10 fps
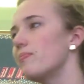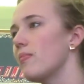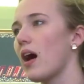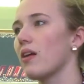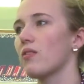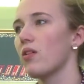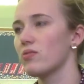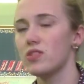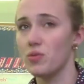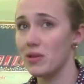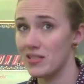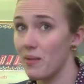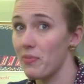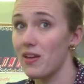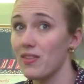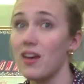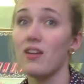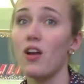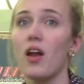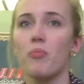I don't know, doing something that
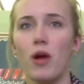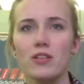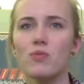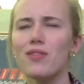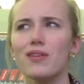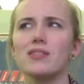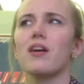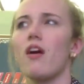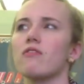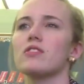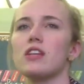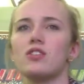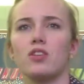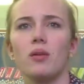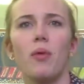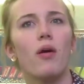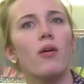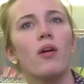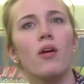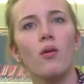you're not impressed with, it's a conversation about,
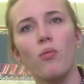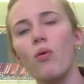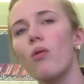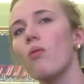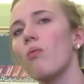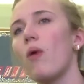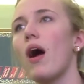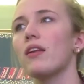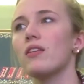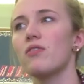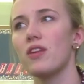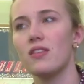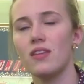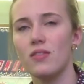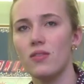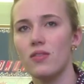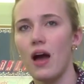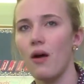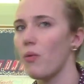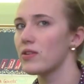well, why do you think that
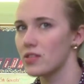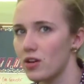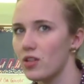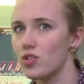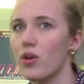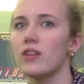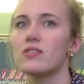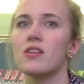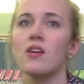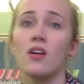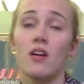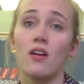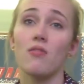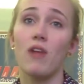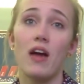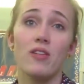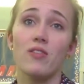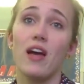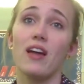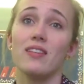that wasn't a good choice, rather
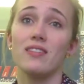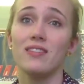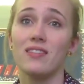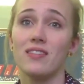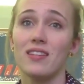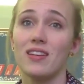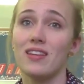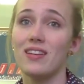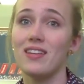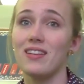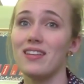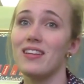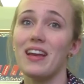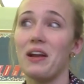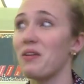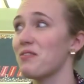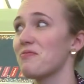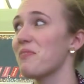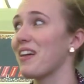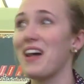than get out of
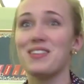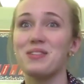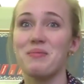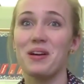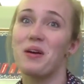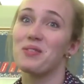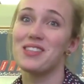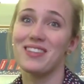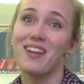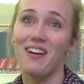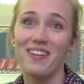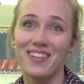my classroom and go sit in the hall.